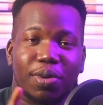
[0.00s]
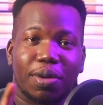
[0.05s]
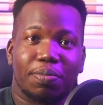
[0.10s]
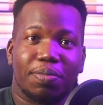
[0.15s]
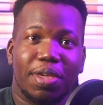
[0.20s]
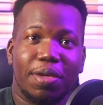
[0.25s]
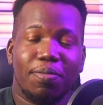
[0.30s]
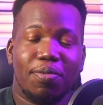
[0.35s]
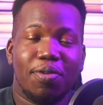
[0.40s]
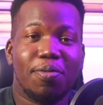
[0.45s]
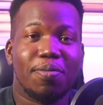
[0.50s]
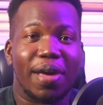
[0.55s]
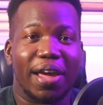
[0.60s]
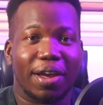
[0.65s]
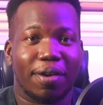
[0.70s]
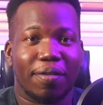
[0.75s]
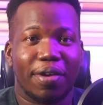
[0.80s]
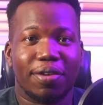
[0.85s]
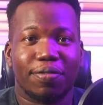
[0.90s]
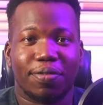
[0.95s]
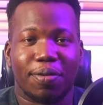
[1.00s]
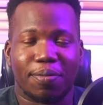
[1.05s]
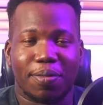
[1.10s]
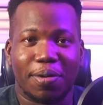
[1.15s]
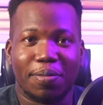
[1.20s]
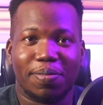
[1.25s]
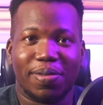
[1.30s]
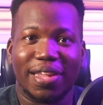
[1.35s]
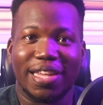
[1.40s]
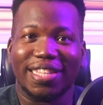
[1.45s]
where people migrate from
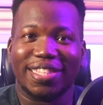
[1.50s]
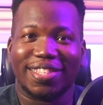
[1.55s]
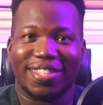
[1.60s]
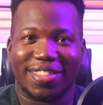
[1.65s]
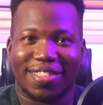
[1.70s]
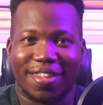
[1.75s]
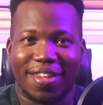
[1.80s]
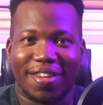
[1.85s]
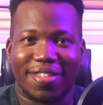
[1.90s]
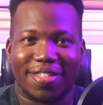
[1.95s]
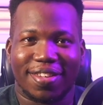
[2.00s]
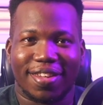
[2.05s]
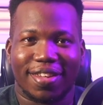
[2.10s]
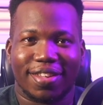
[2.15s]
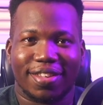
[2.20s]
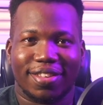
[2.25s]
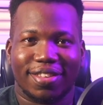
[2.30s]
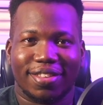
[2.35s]
one place to the other